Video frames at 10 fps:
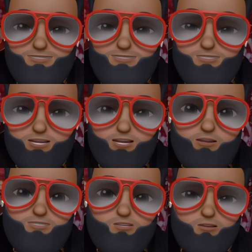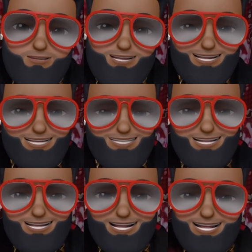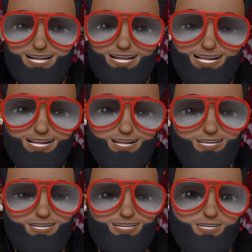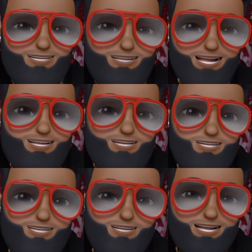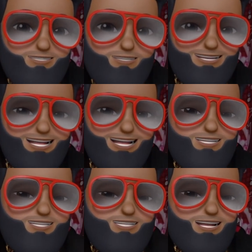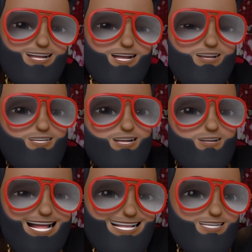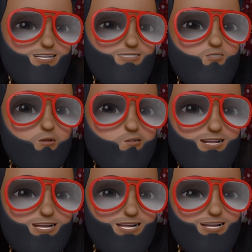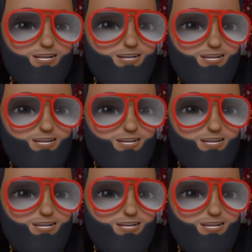The Yorubas and the uh, uh What's the other shit? What's the other shit, yo? You got the Yorubas.